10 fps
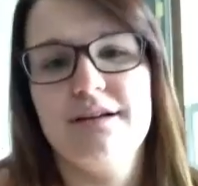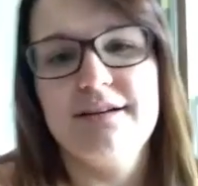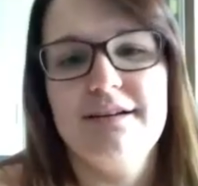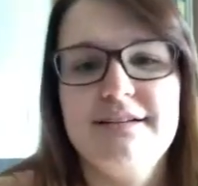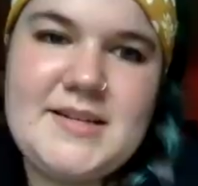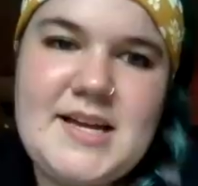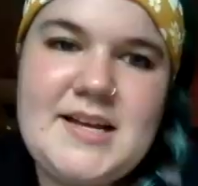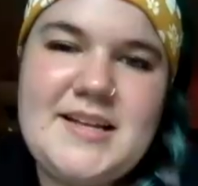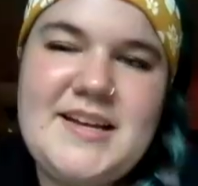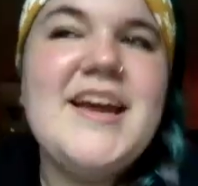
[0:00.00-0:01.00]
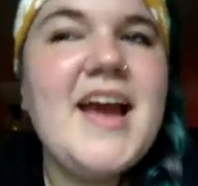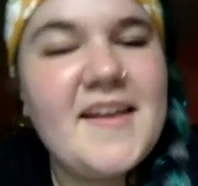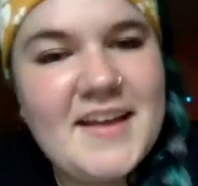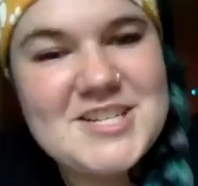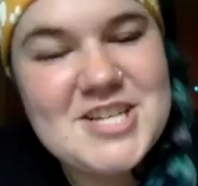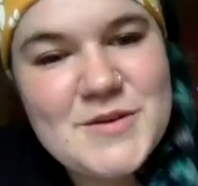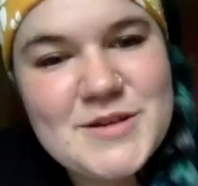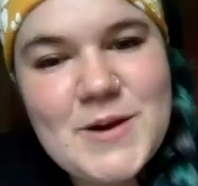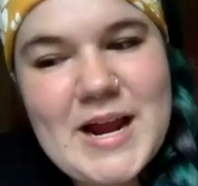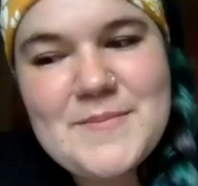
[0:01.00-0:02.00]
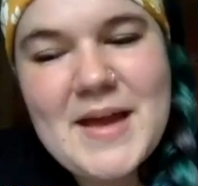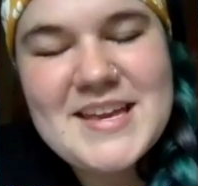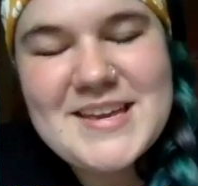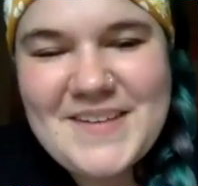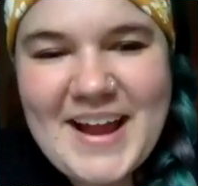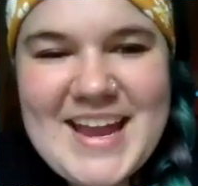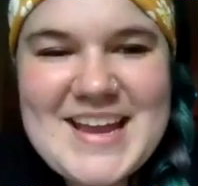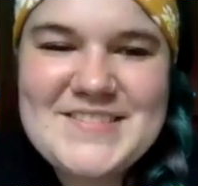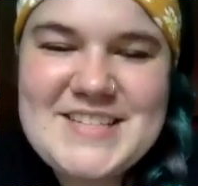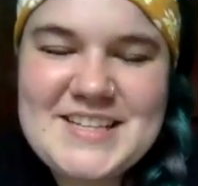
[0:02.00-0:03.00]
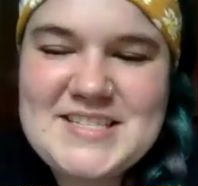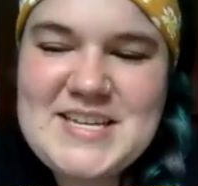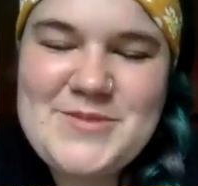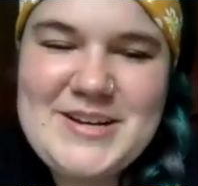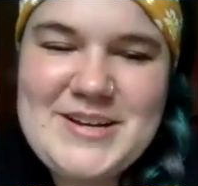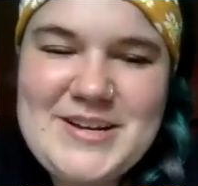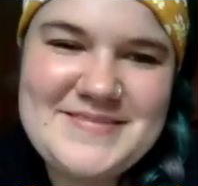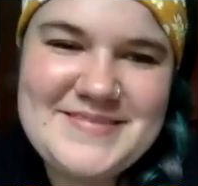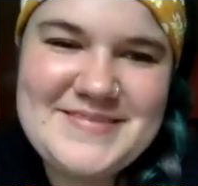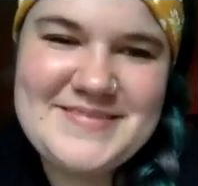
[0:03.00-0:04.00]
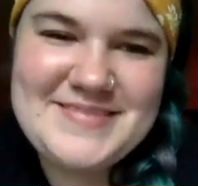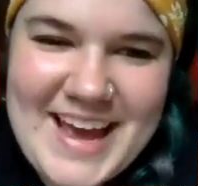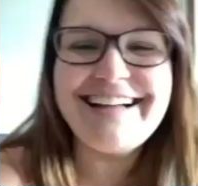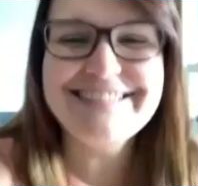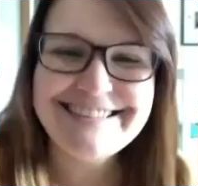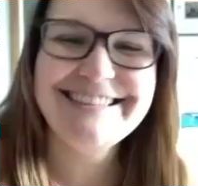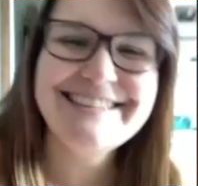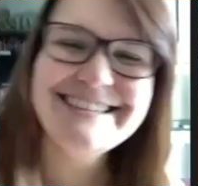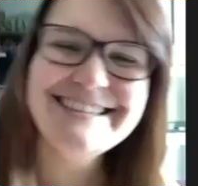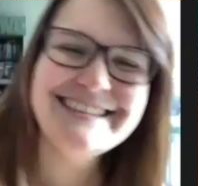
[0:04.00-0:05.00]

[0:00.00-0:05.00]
Right, exactly. And that show was where I met you, right? Was that the same? Yeah. One? Yeah.